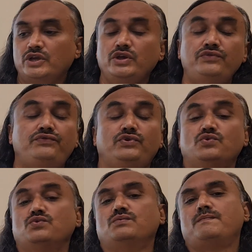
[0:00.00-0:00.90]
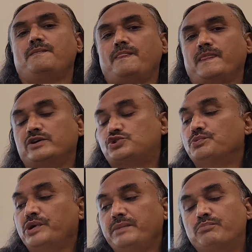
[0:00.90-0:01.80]
if you
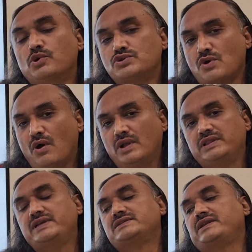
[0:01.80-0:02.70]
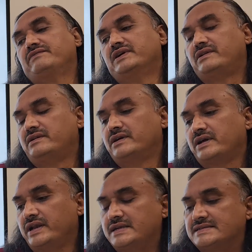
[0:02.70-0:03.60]
superimpose all these river
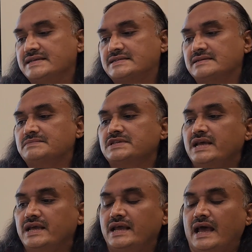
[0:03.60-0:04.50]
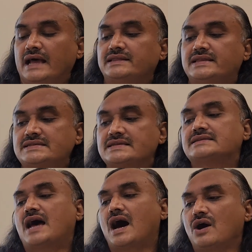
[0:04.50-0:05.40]
grid systems, and this
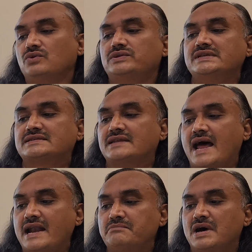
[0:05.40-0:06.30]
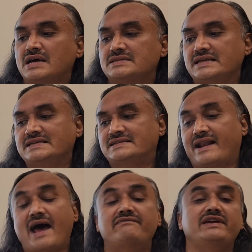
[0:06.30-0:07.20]
is how this land mass is
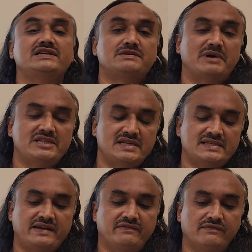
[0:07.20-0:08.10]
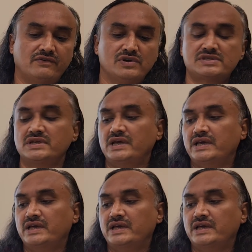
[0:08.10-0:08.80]
ravaged by these river flows.